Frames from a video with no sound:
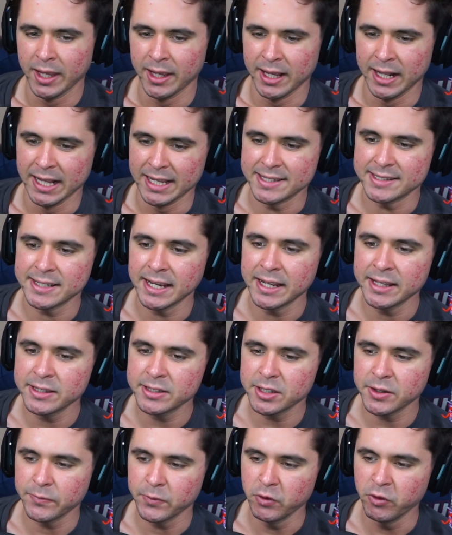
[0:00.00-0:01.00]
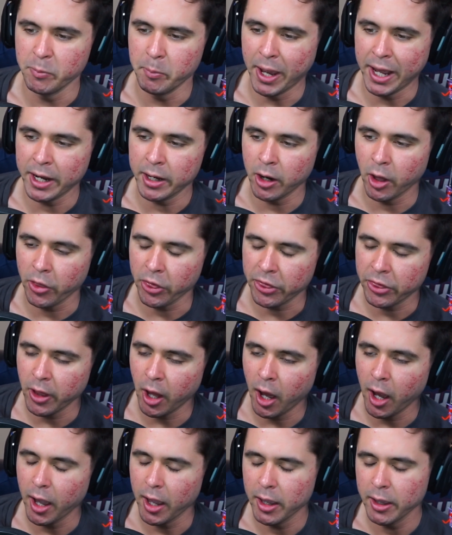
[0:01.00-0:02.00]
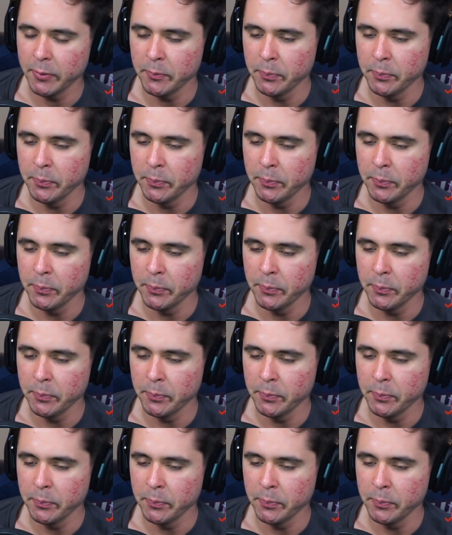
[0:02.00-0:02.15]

In a sense, you've abandoned all thought.